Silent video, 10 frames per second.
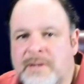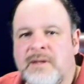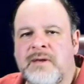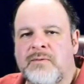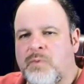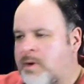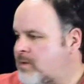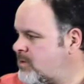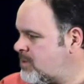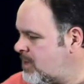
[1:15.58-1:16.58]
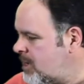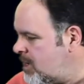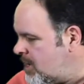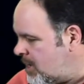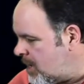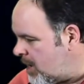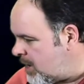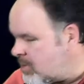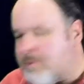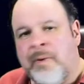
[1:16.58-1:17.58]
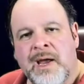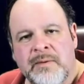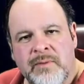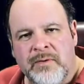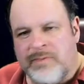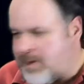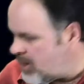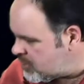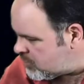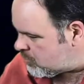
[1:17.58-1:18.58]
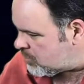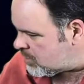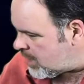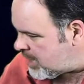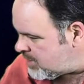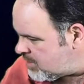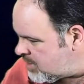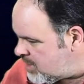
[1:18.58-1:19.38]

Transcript: did was on the bottom of the actual light,